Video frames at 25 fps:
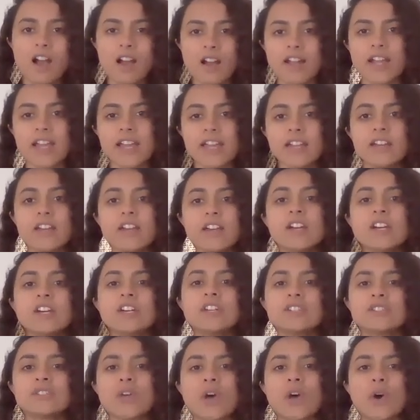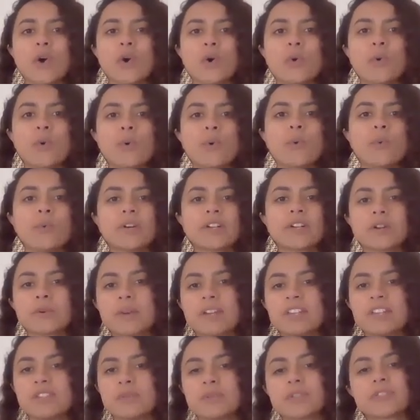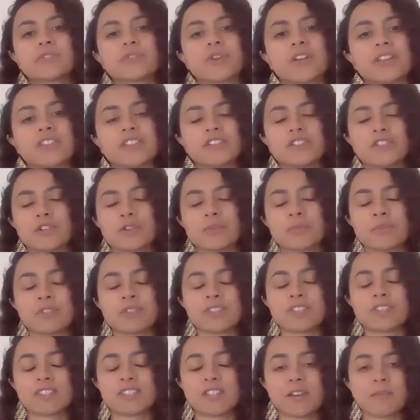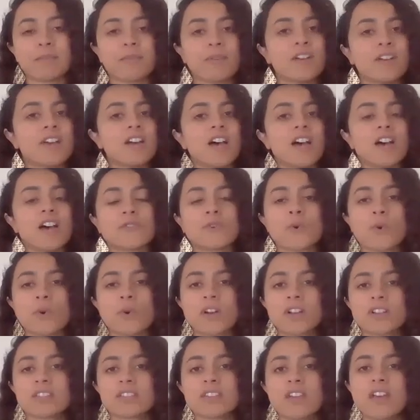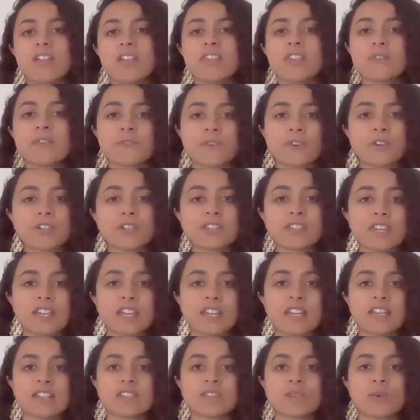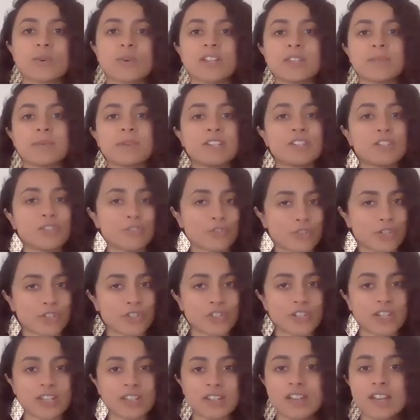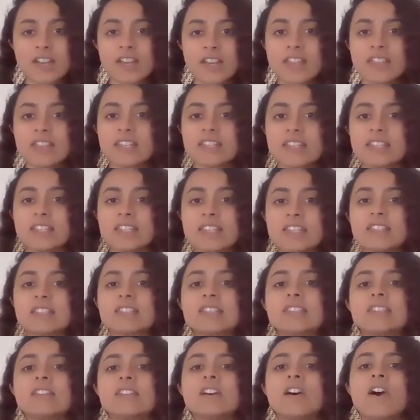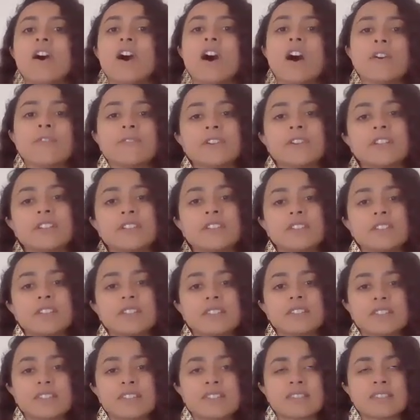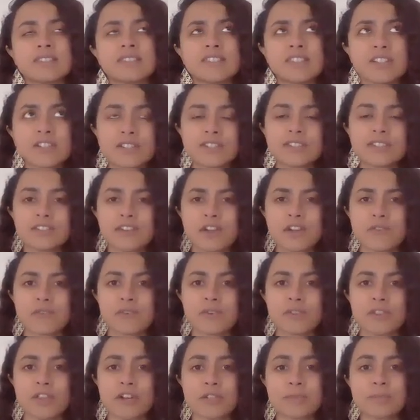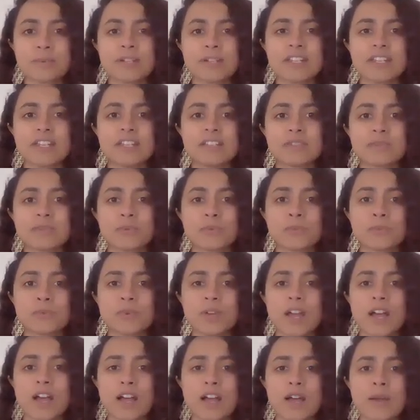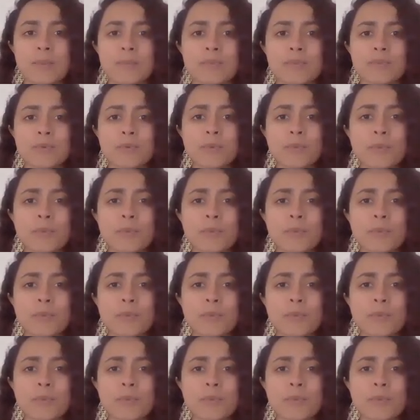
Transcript: All right, so what are ways you could strengthen your immune system? Of course, the first thing is going to be nutrition. This is often seriously overlooked, but it's the